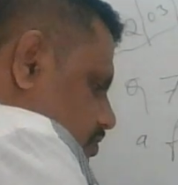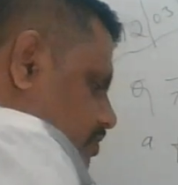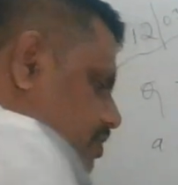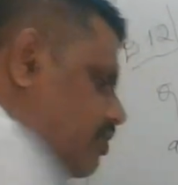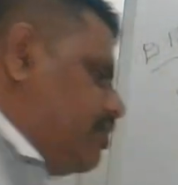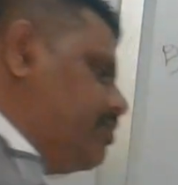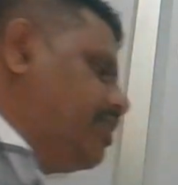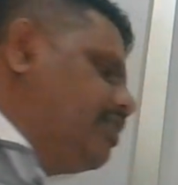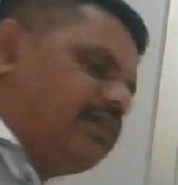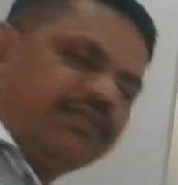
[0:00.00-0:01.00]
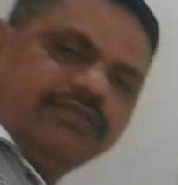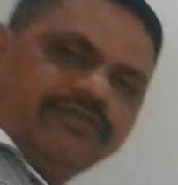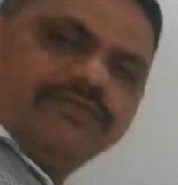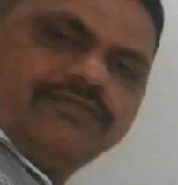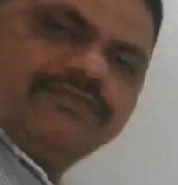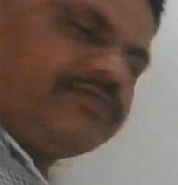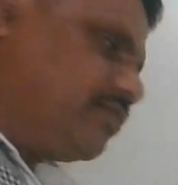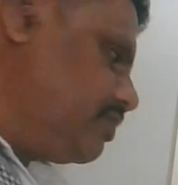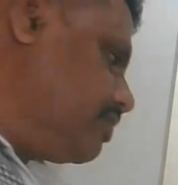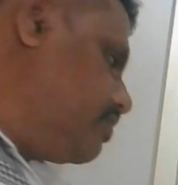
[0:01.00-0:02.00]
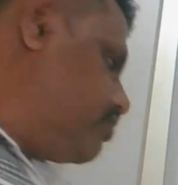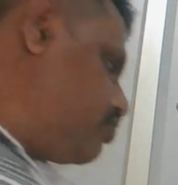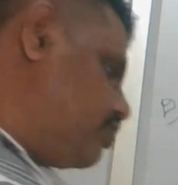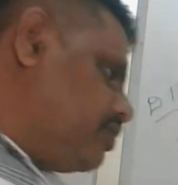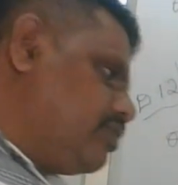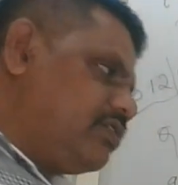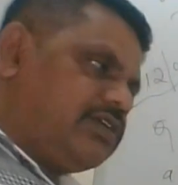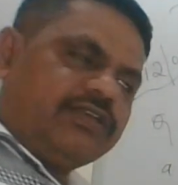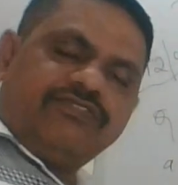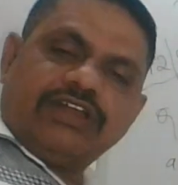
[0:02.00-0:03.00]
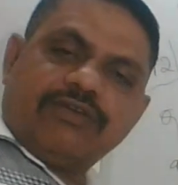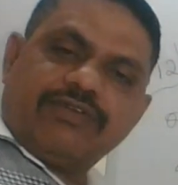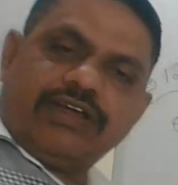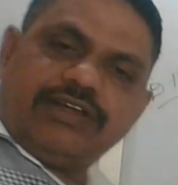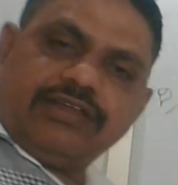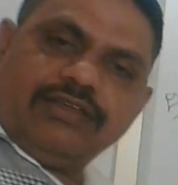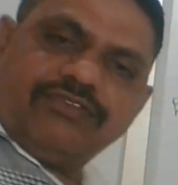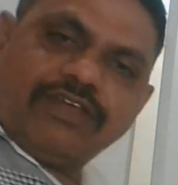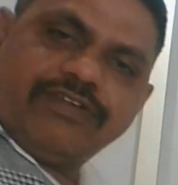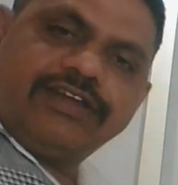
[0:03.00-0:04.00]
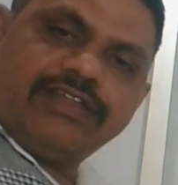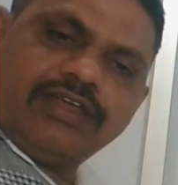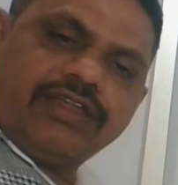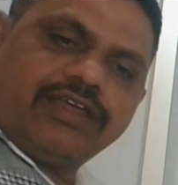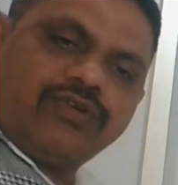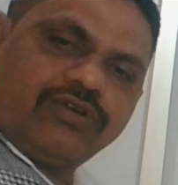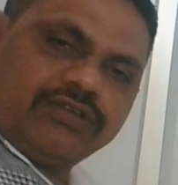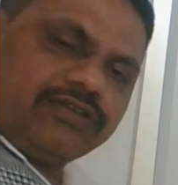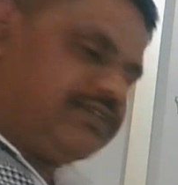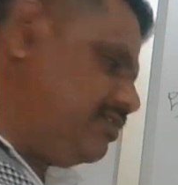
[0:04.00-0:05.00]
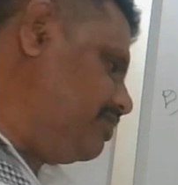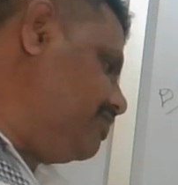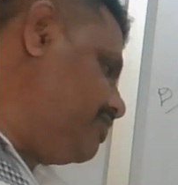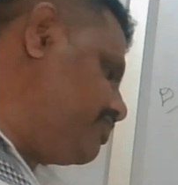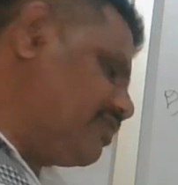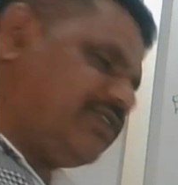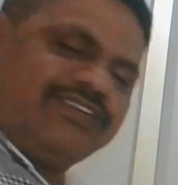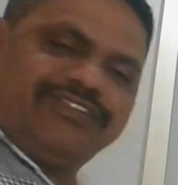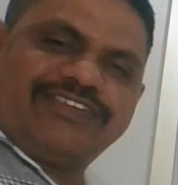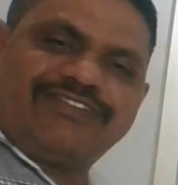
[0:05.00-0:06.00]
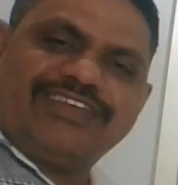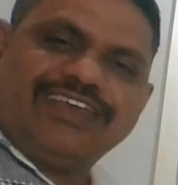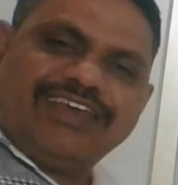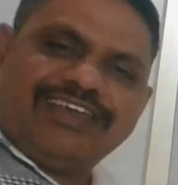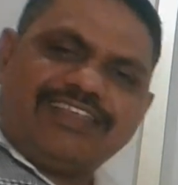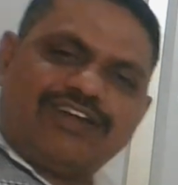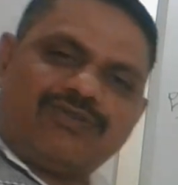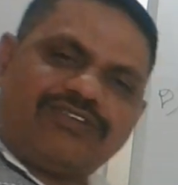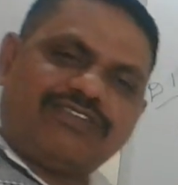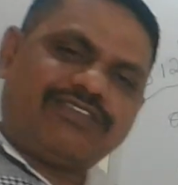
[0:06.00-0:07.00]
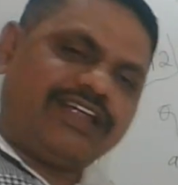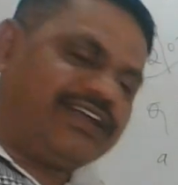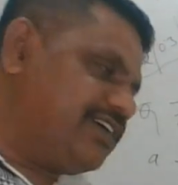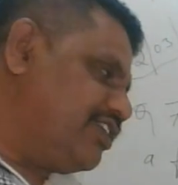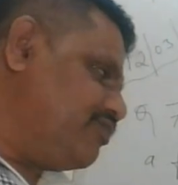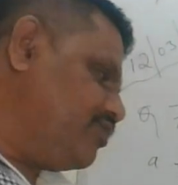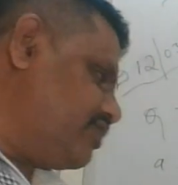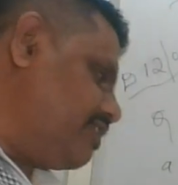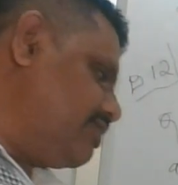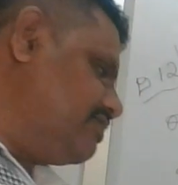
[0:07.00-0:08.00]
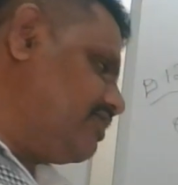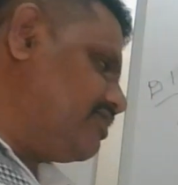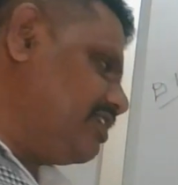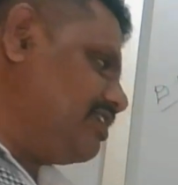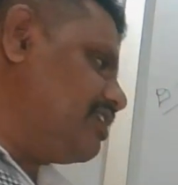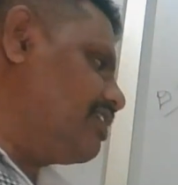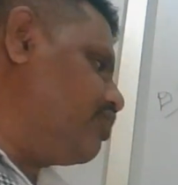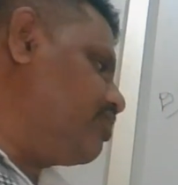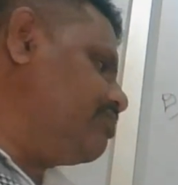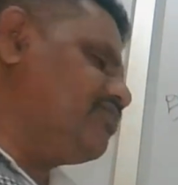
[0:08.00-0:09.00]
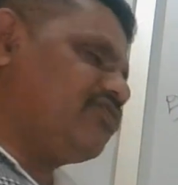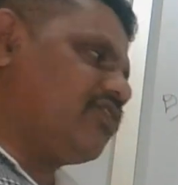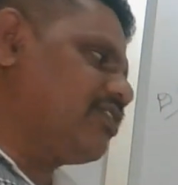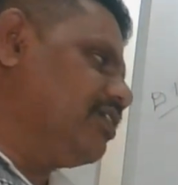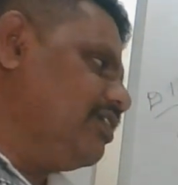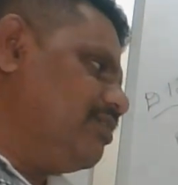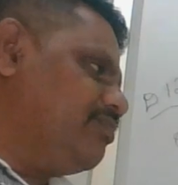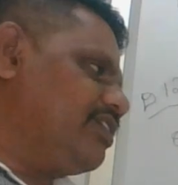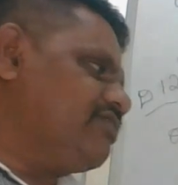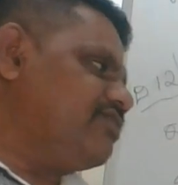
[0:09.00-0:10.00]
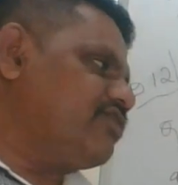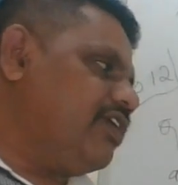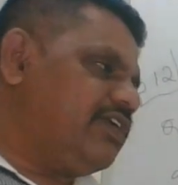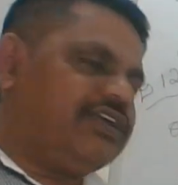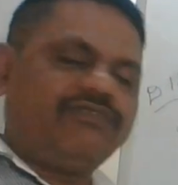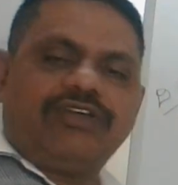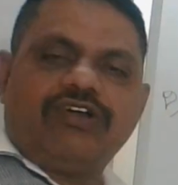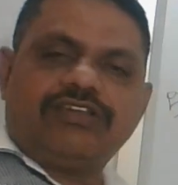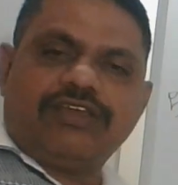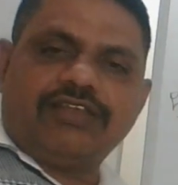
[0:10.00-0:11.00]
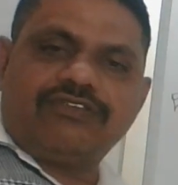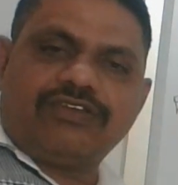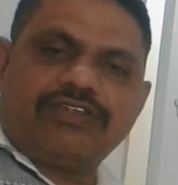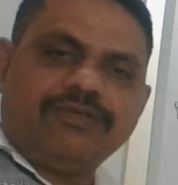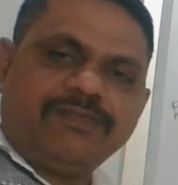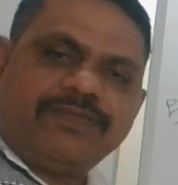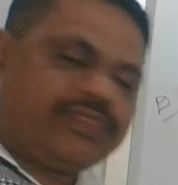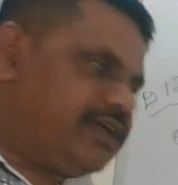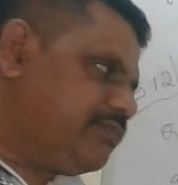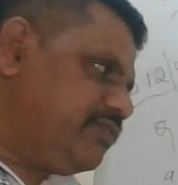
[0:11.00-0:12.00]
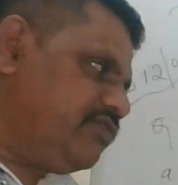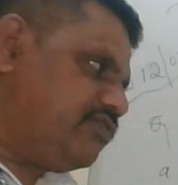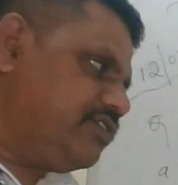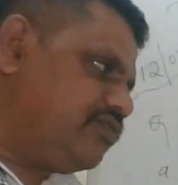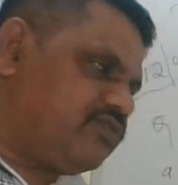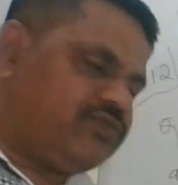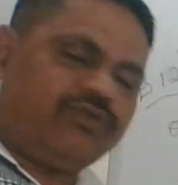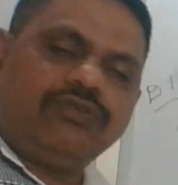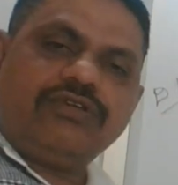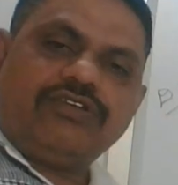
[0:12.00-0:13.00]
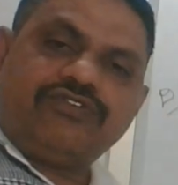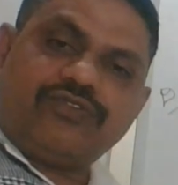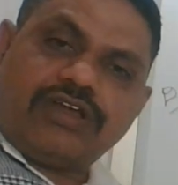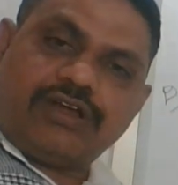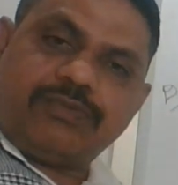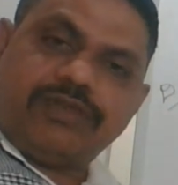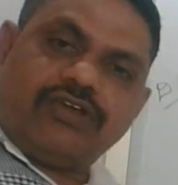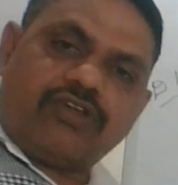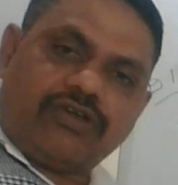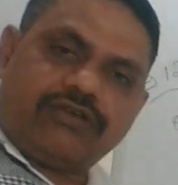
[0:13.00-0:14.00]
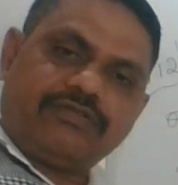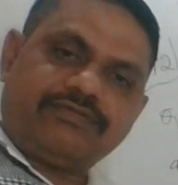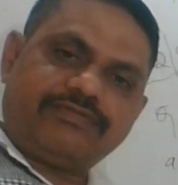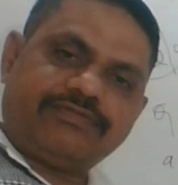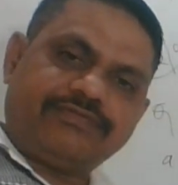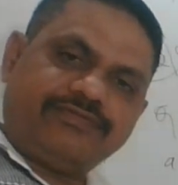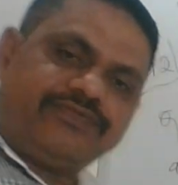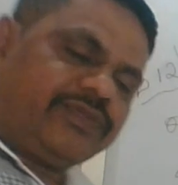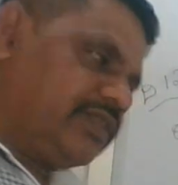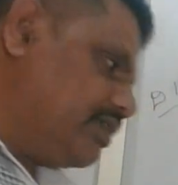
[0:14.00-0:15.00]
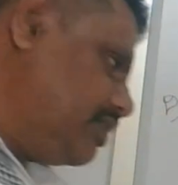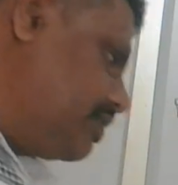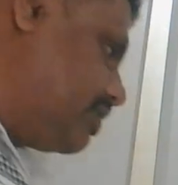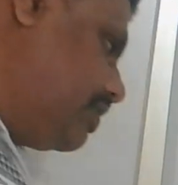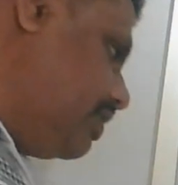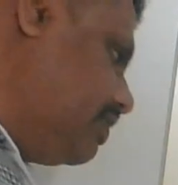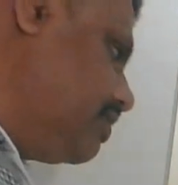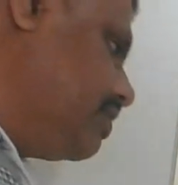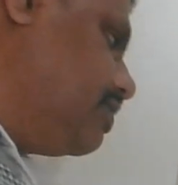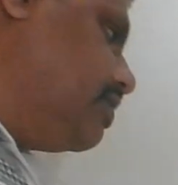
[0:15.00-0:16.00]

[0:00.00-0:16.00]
0 remainder. So instead of writing 79, I wrote 76. That was a slightly confusion. I was just thinking, how come it's wrong? Because it's already we got the answer. That means these two should not be the wrong. Clear?